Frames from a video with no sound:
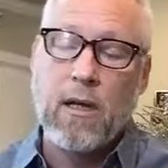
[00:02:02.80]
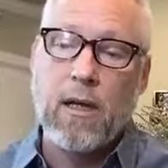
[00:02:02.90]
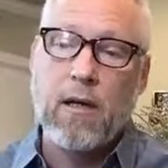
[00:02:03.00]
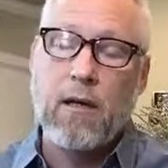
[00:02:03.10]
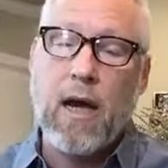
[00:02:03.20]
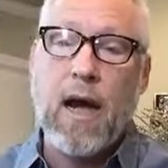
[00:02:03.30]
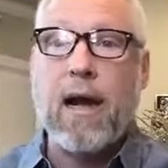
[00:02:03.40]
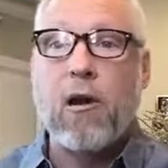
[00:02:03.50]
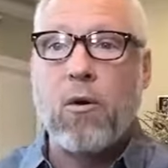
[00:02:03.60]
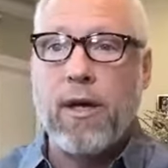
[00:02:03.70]

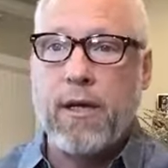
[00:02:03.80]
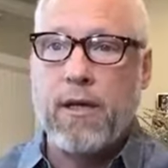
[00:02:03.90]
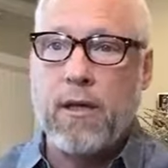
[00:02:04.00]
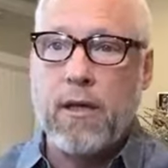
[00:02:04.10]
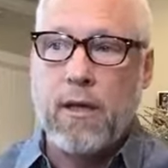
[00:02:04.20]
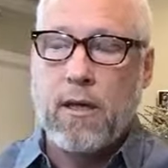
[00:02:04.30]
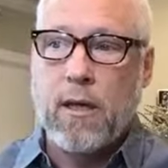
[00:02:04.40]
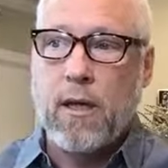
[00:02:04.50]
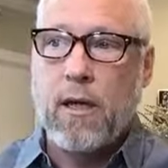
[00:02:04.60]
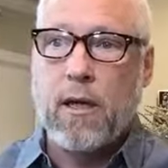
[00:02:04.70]
higher end
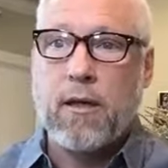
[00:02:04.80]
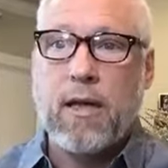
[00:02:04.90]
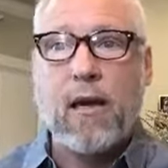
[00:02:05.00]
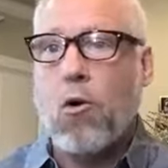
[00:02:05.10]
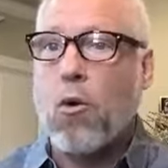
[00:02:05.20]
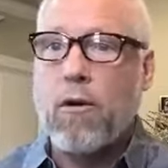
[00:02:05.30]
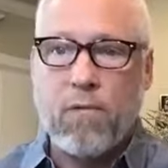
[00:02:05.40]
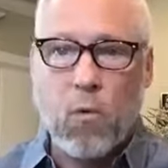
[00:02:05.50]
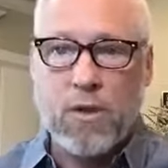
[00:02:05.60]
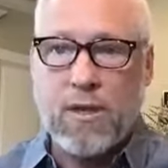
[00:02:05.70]
category
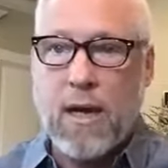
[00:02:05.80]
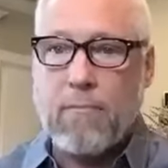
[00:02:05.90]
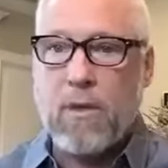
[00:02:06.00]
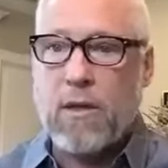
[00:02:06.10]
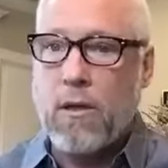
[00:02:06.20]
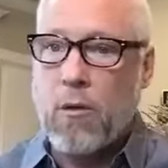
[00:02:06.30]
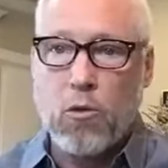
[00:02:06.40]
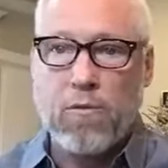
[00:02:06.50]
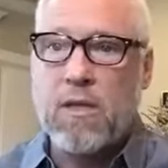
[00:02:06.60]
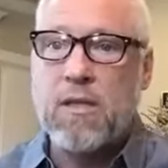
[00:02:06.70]
4 type
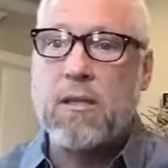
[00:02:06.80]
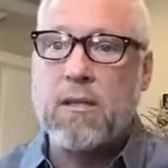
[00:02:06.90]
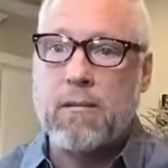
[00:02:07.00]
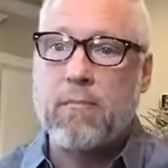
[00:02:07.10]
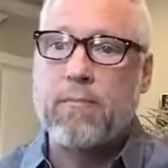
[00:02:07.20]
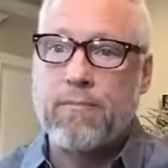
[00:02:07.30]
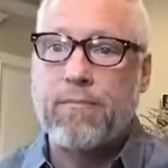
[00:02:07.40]
roofing system.